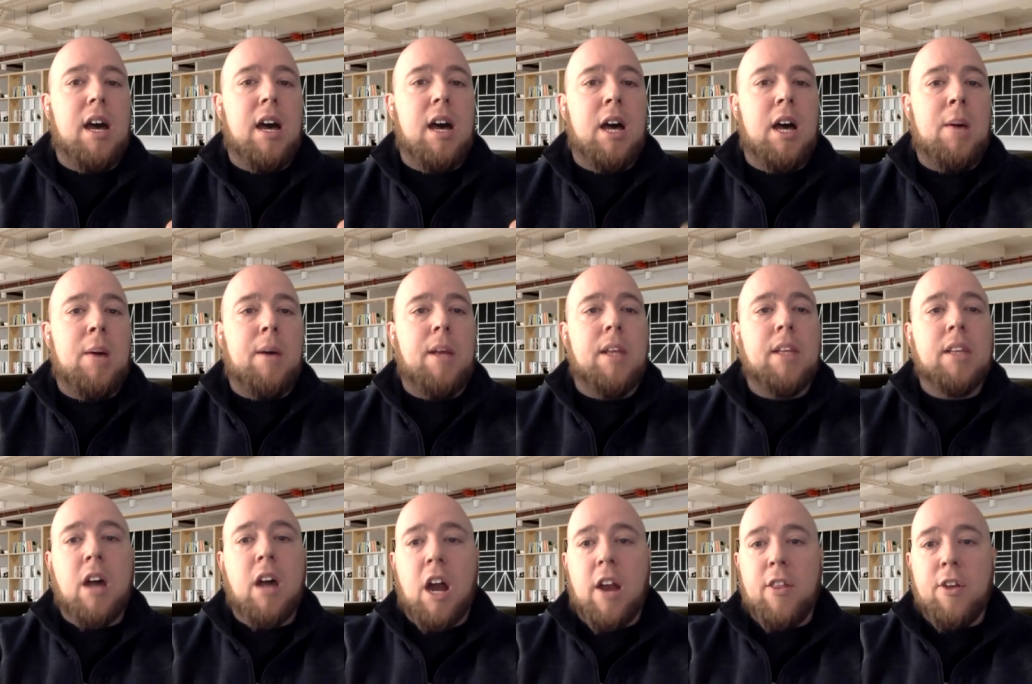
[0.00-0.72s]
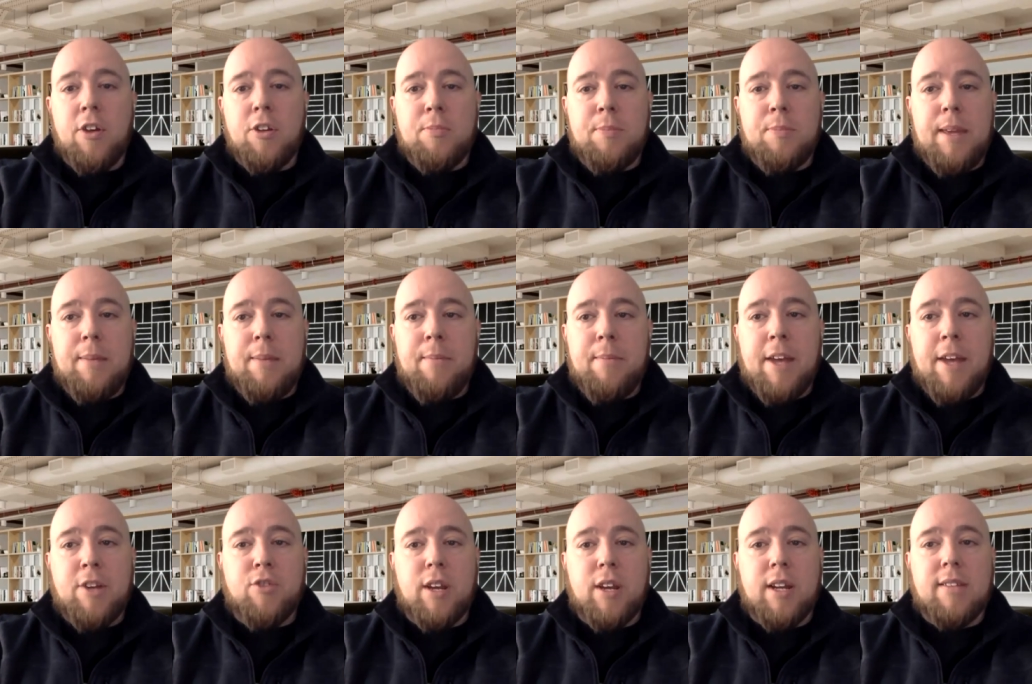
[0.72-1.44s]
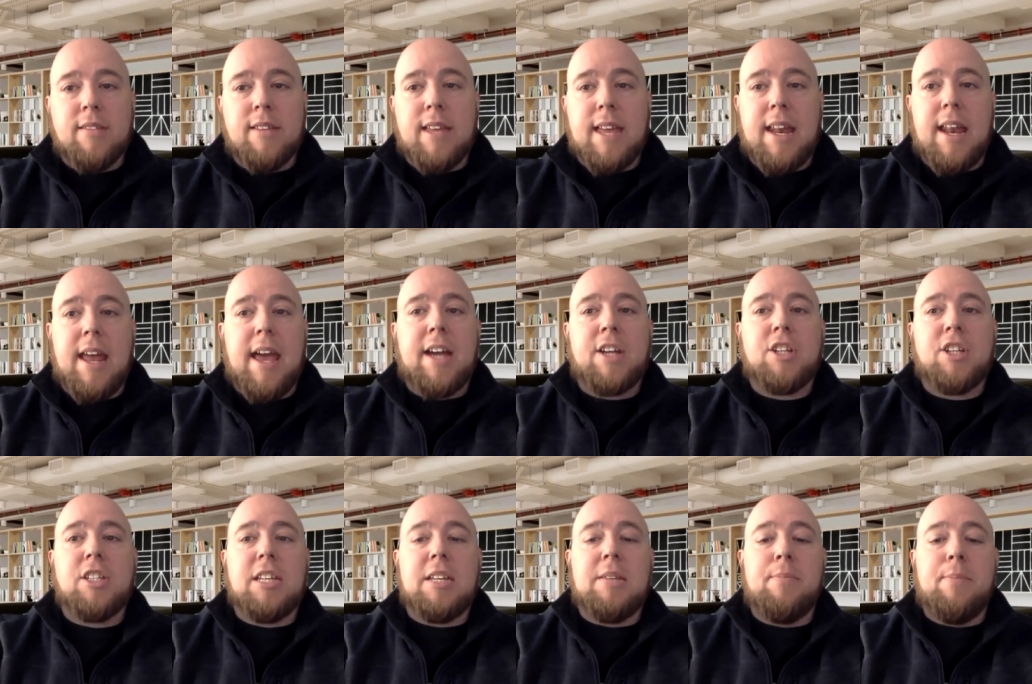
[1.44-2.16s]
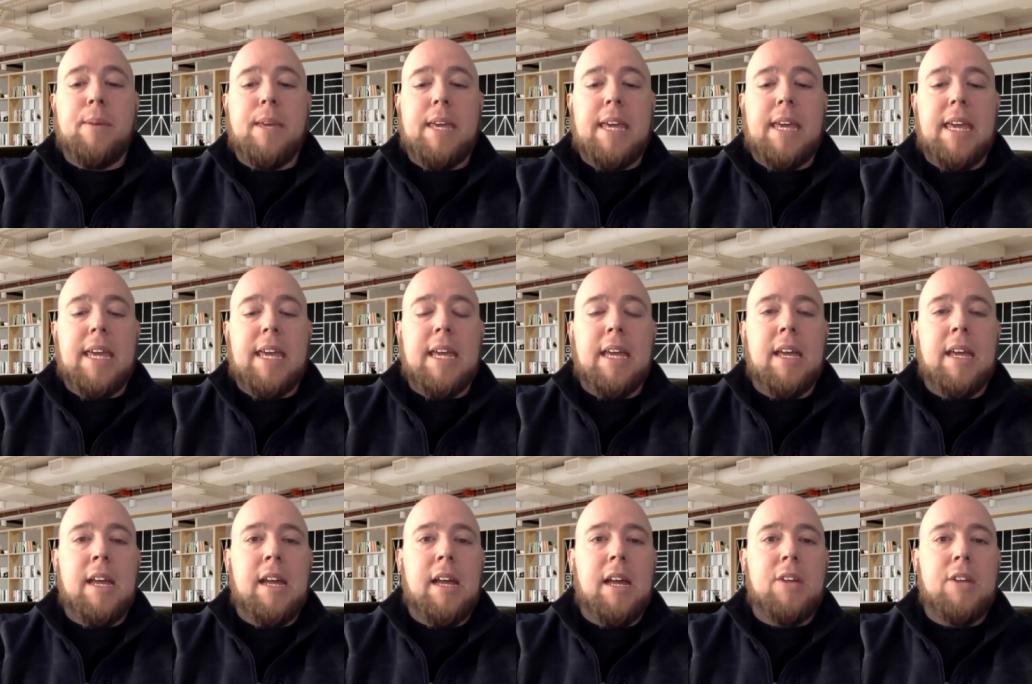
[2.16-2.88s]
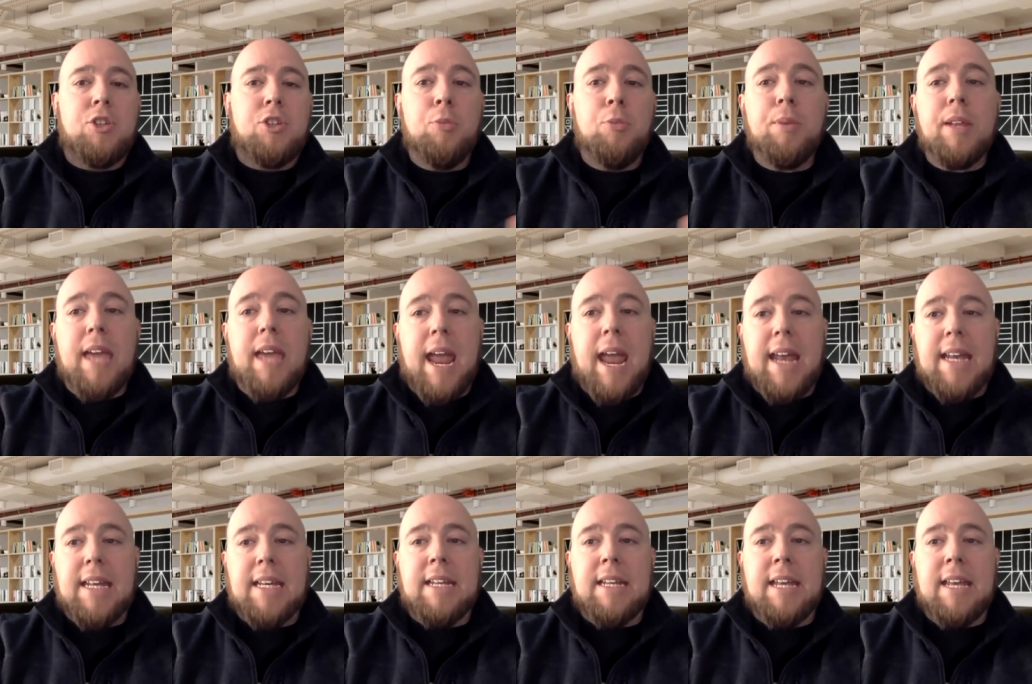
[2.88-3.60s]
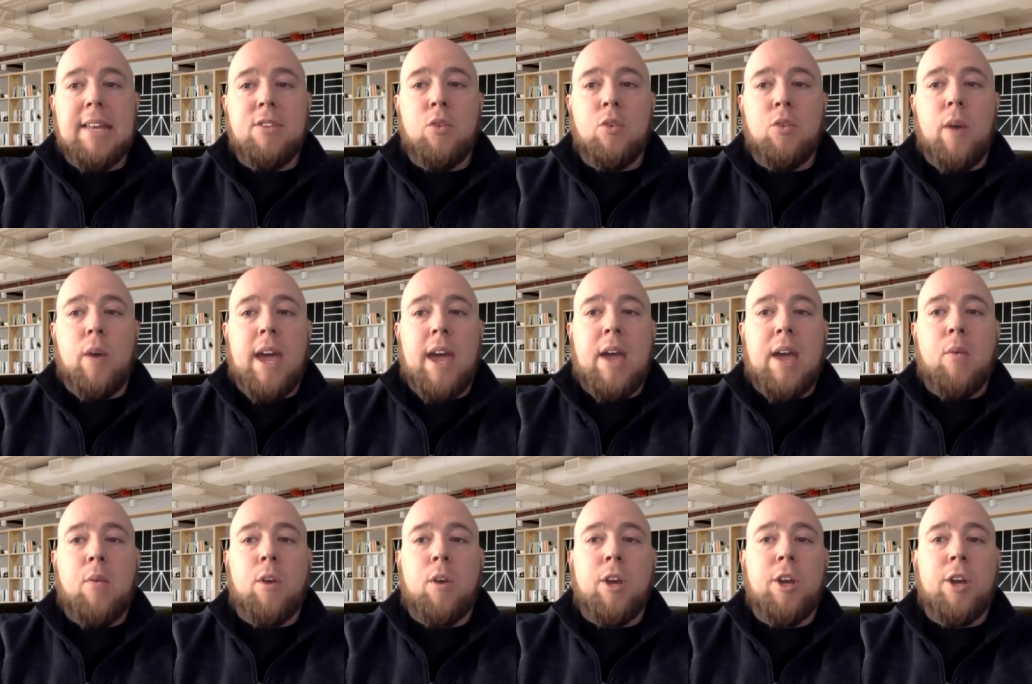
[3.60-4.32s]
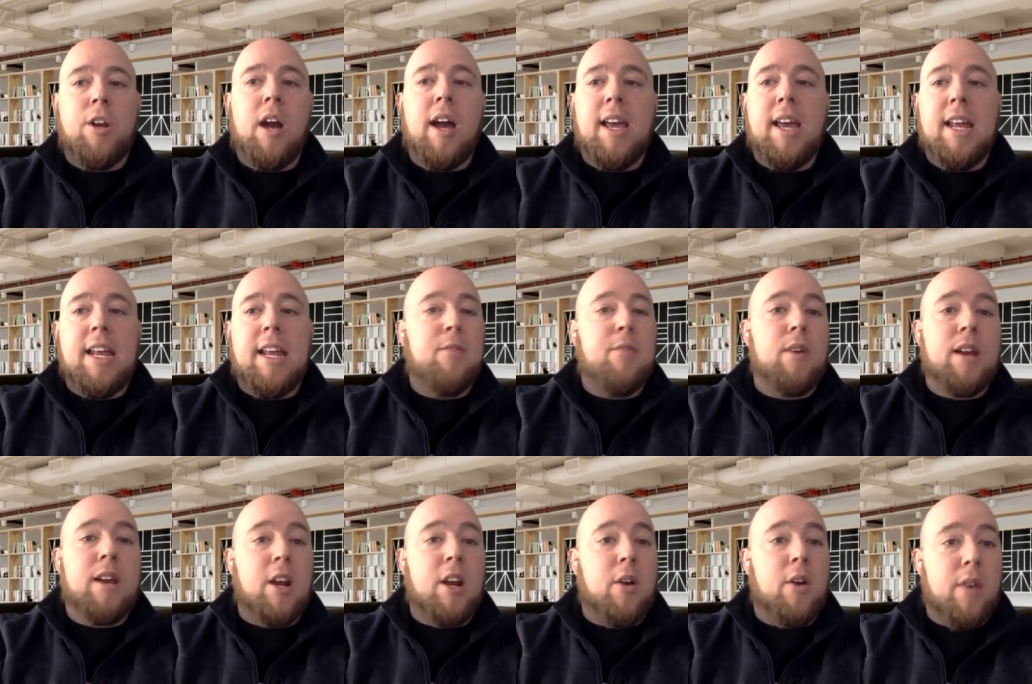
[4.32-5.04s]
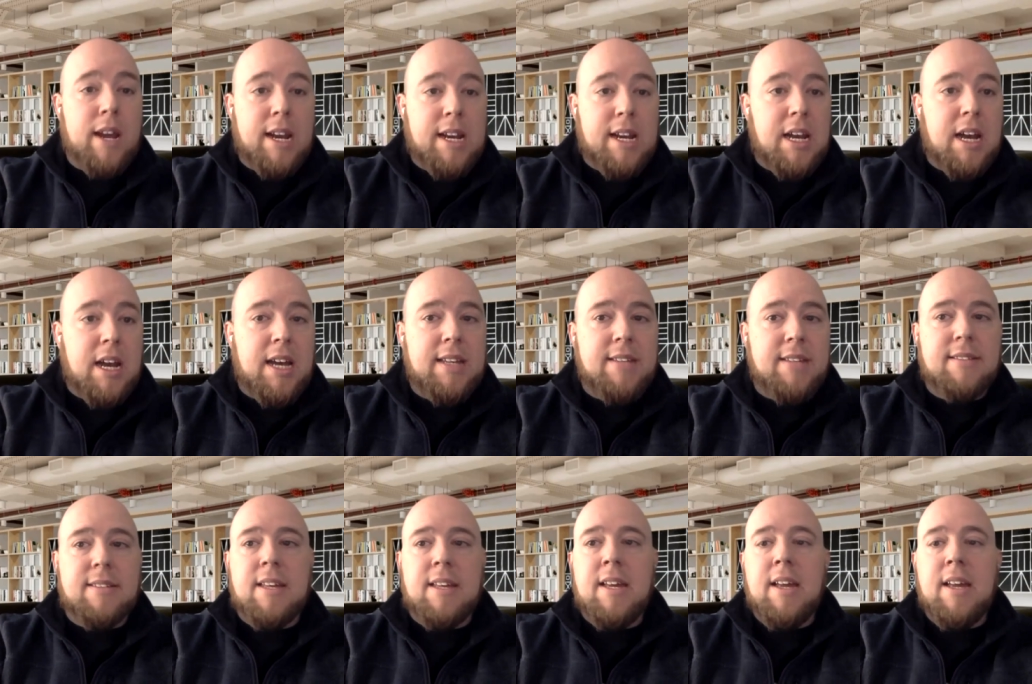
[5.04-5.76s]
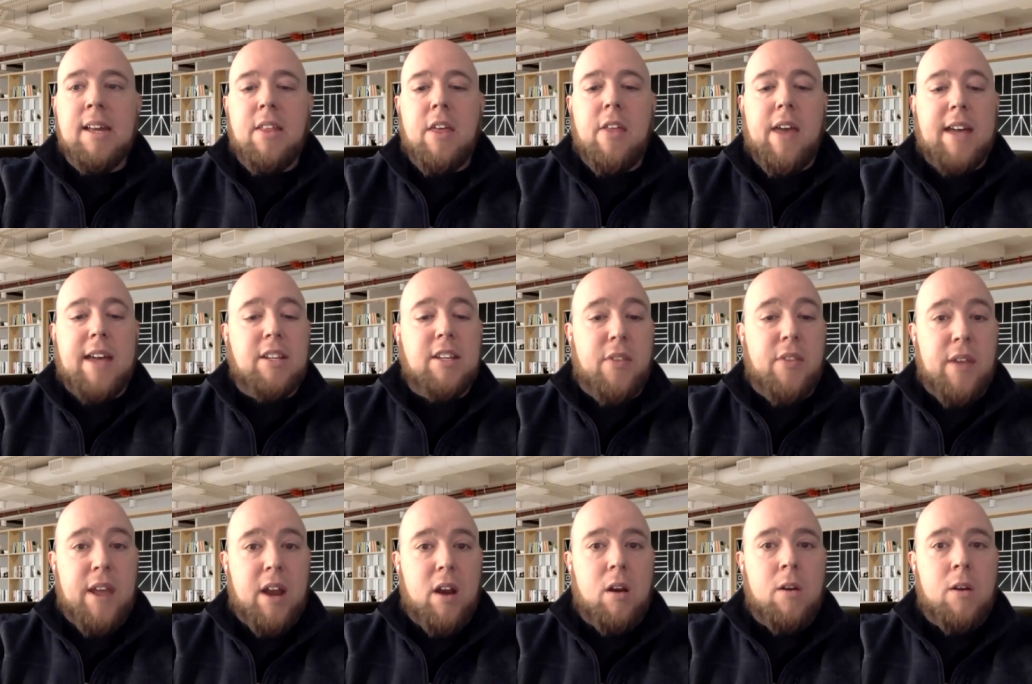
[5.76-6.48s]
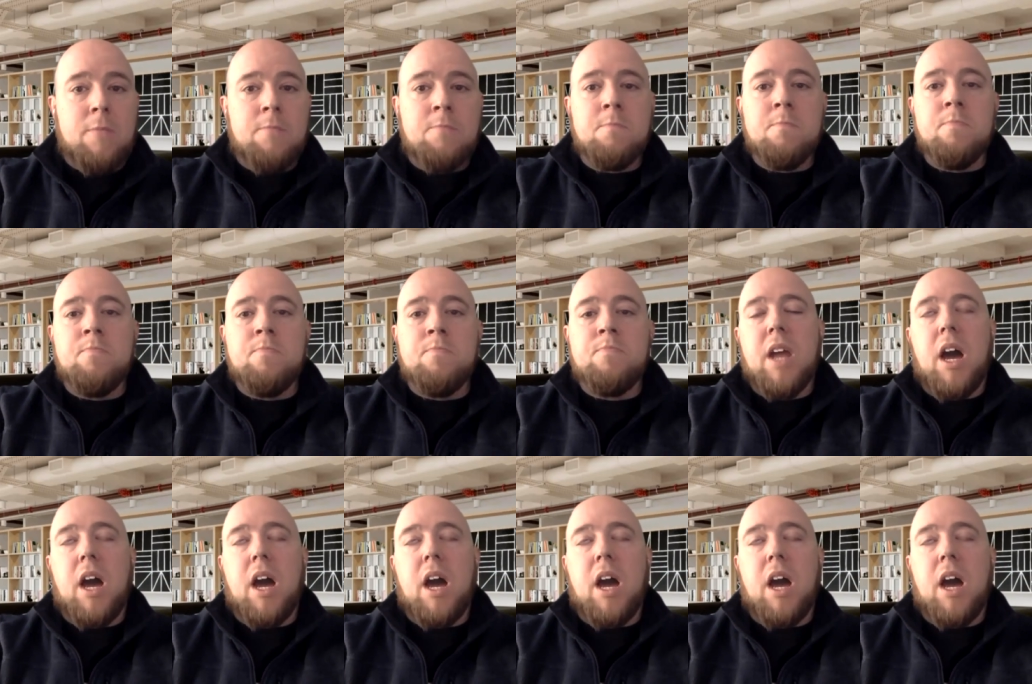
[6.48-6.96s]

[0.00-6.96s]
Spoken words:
a lot of those metrics can actually be duplicated in the way where you're not even going to recognize that that's there.